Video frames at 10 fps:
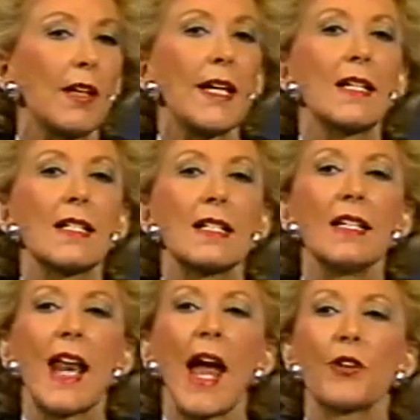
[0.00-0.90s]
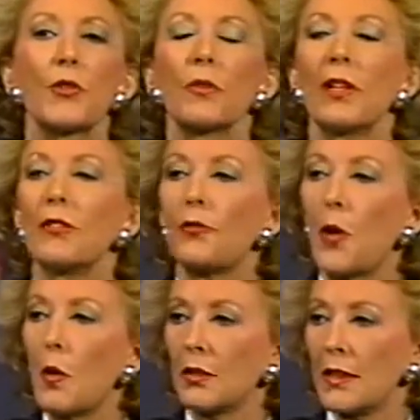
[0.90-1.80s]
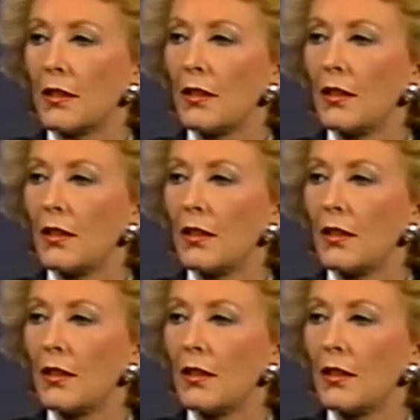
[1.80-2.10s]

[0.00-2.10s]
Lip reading: It is a natural unfolding.